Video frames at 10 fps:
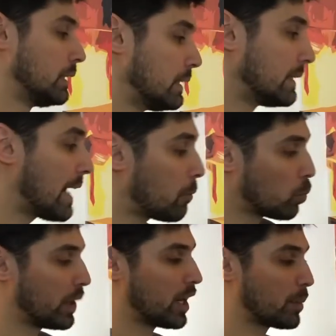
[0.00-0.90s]
Now,
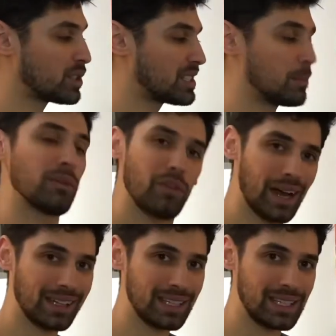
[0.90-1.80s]
when it comes to
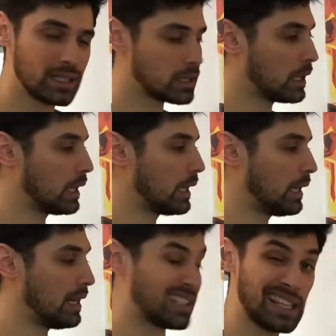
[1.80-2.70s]
simplifying these,
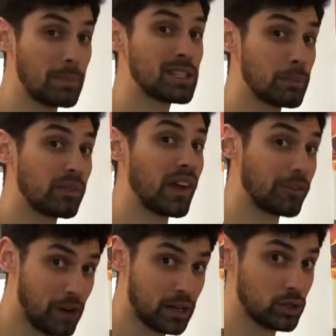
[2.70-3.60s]
it's the same as simplifying
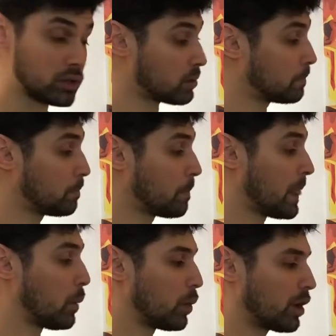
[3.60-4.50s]
fractions.
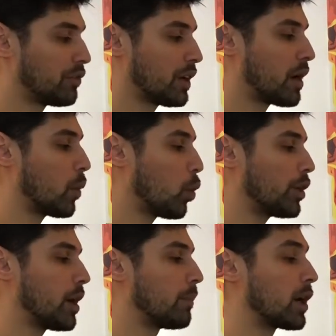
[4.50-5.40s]
We've got to figure out what
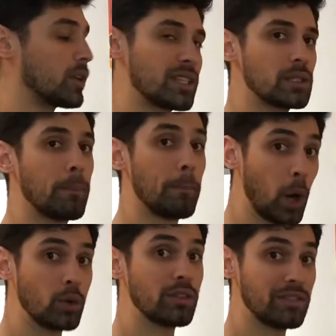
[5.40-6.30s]
number goes into
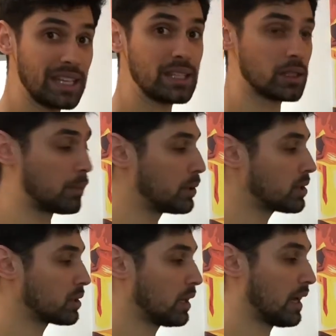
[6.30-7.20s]
both of these numbers
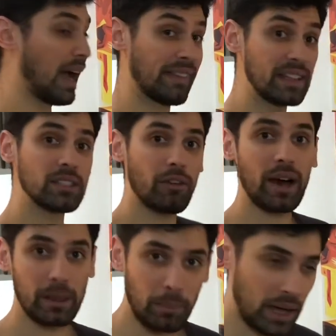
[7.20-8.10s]
and then
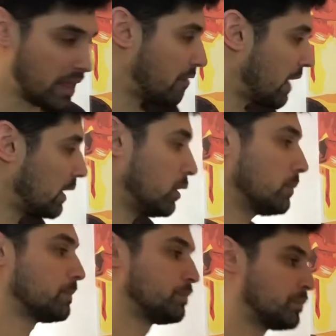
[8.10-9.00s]
divide it by that value.
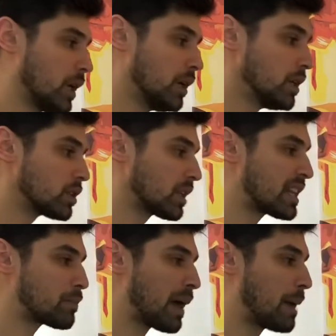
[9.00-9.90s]
So
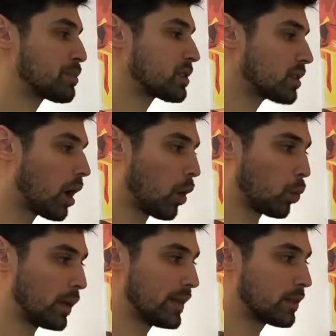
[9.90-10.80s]
let's perhaps start
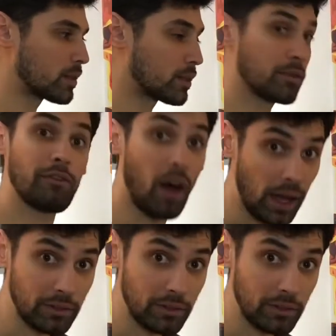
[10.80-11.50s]
with 5.